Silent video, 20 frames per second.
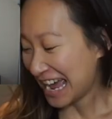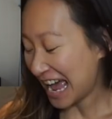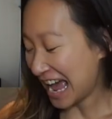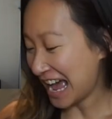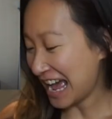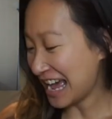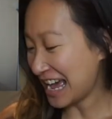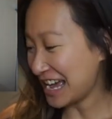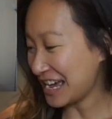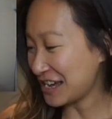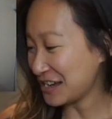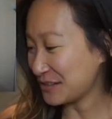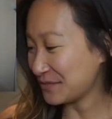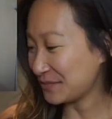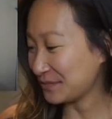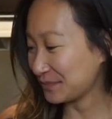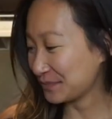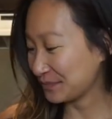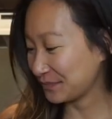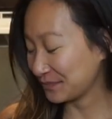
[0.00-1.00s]

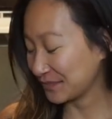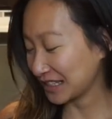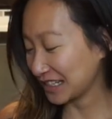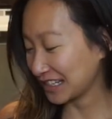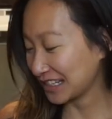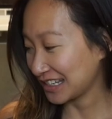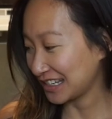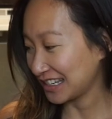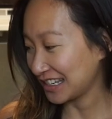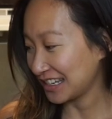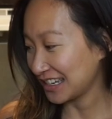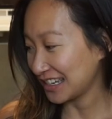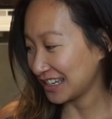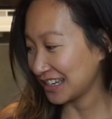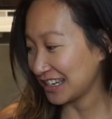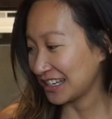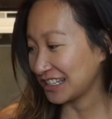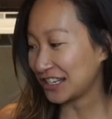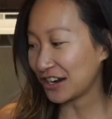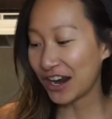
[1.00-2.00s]
um,
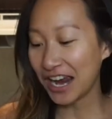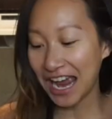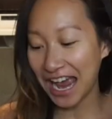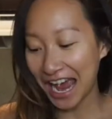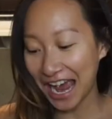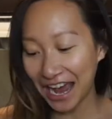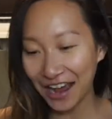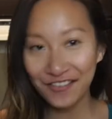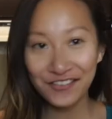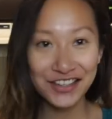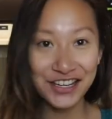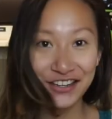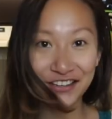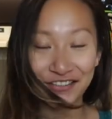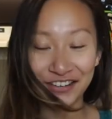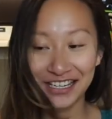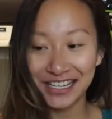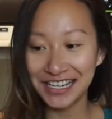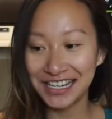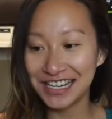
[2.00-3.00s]
so I have the
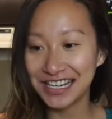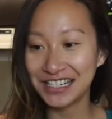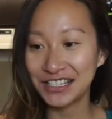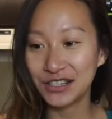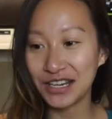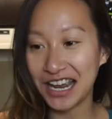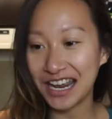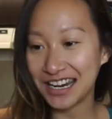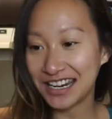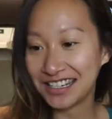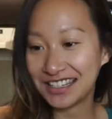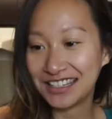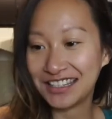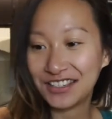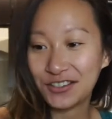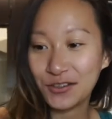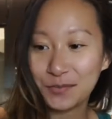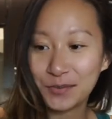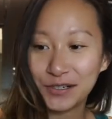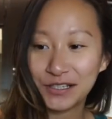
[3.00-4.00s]
ingredients and it's
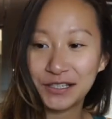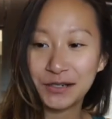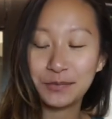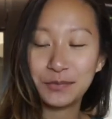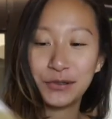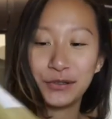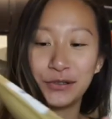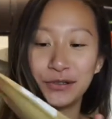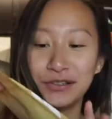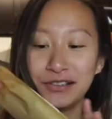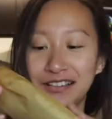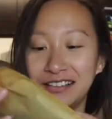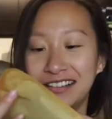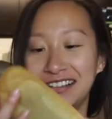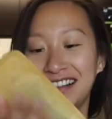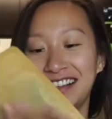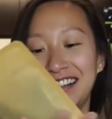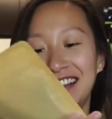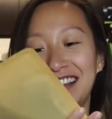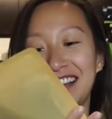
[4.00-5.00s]
super simple.
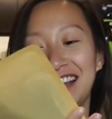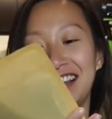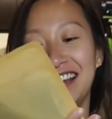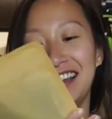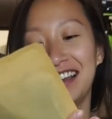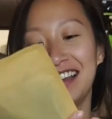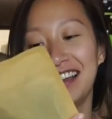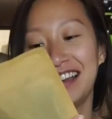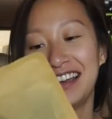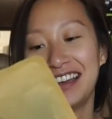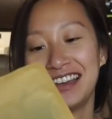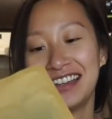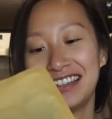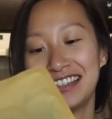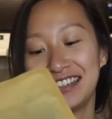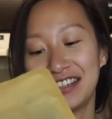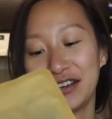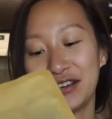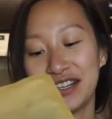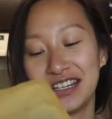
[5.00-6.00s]

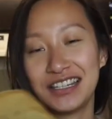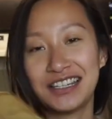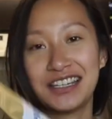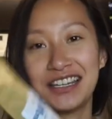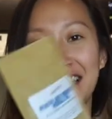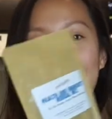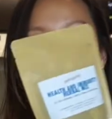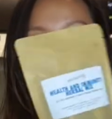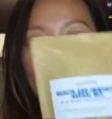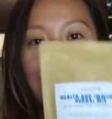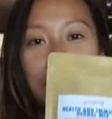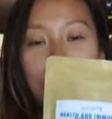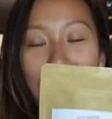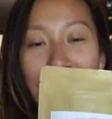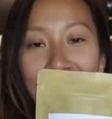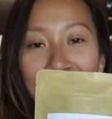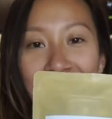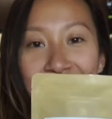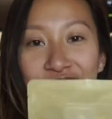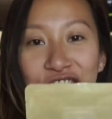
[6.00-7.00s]
So it's this
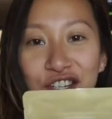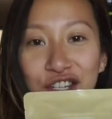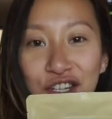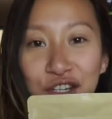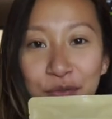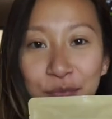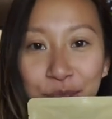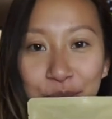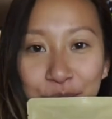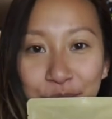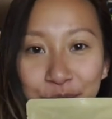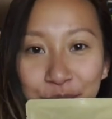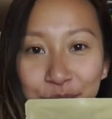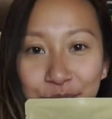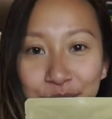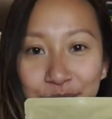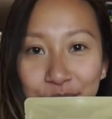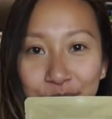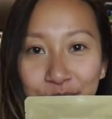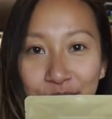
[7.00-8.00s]
package,
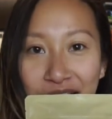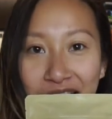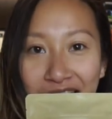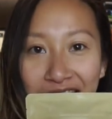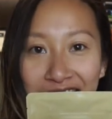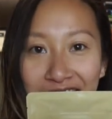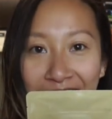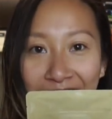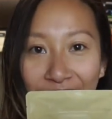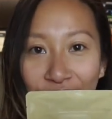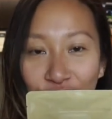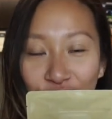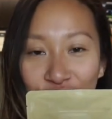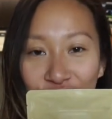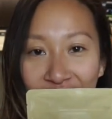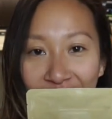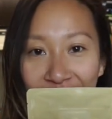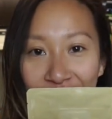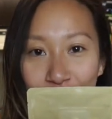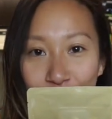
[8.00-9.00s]
the
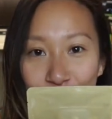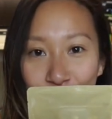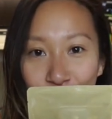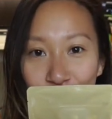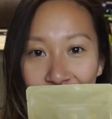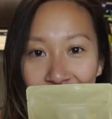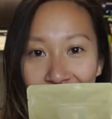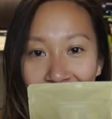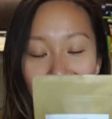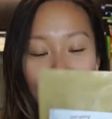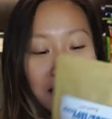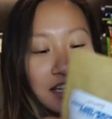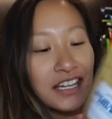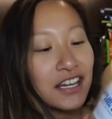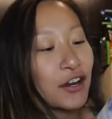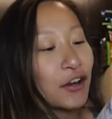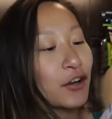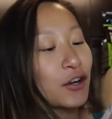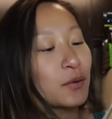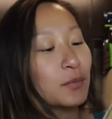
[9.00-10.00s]
Health and Immunity
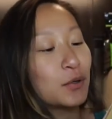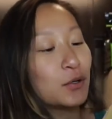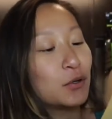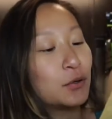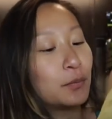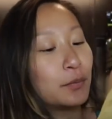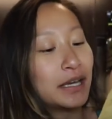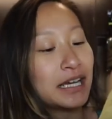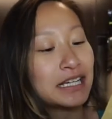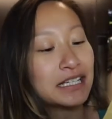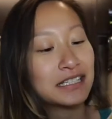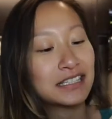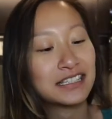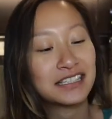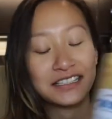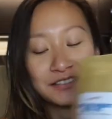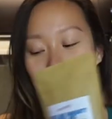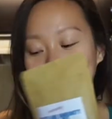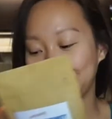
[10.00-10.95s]
Herbal Mix